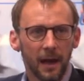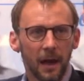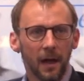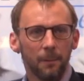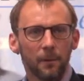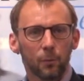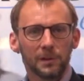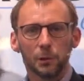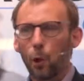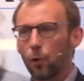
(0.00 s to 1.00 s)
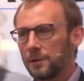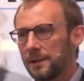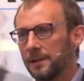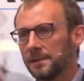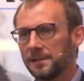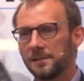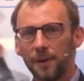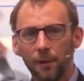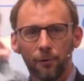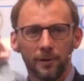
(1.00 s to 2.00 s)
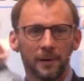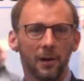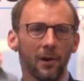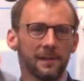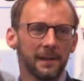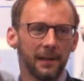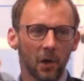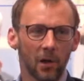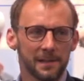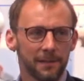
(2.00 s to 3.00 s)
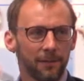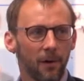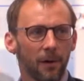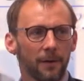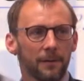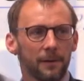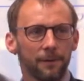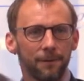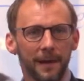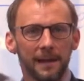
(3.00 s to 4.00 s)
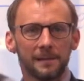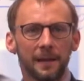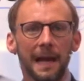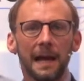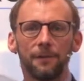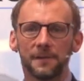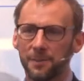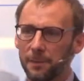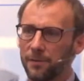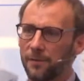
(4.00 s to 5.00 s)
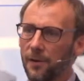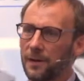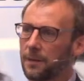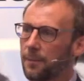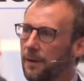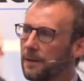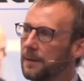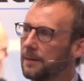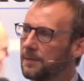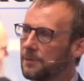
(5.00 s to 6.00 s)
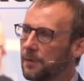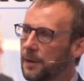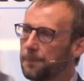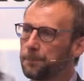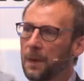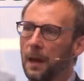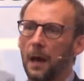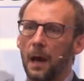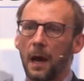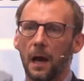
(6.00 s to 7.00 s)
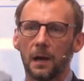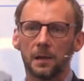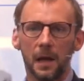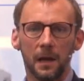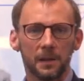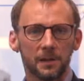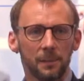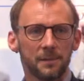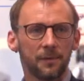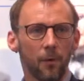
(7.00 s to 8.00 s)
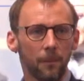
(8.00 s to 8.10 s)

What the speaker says: that was locked in stone at 1995 in the fares that have to be provided by the industry in terms of